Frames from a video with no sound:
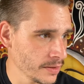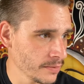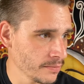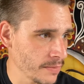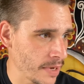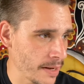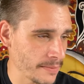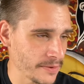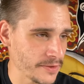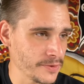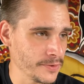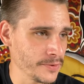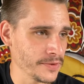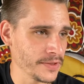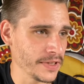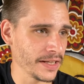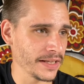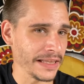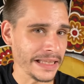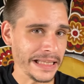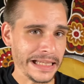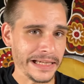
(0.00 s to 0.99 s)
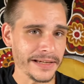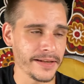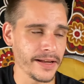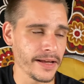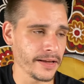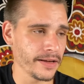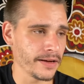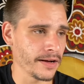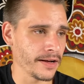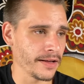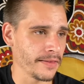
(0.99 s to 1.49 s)
Mama Sue's getting the
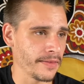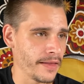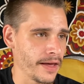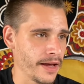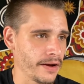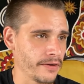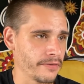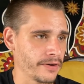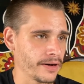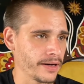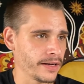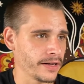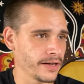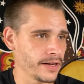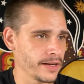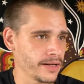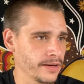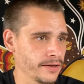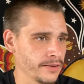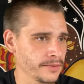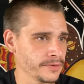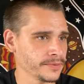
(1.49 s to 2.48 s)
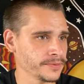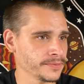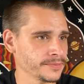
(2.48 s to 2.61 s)
date on that right now.